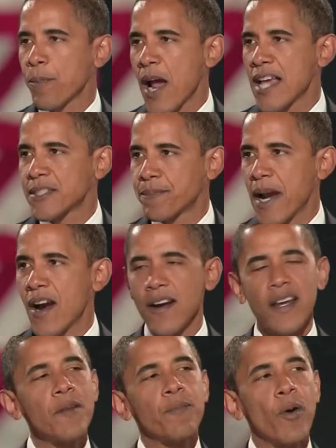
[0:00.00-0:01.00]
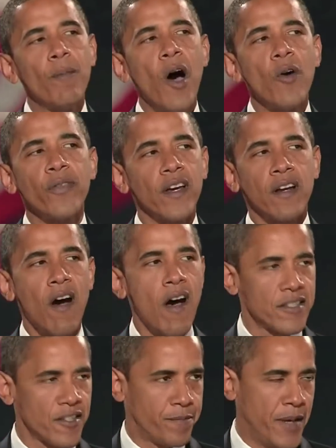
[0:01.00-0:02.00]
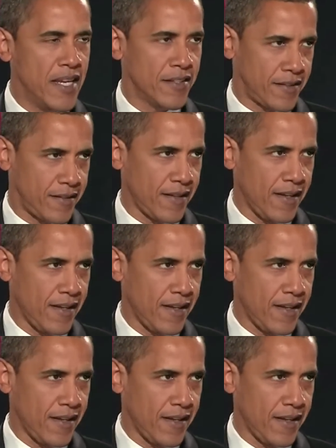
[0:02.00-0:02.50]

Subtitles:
prosperity and promote the cause of peace.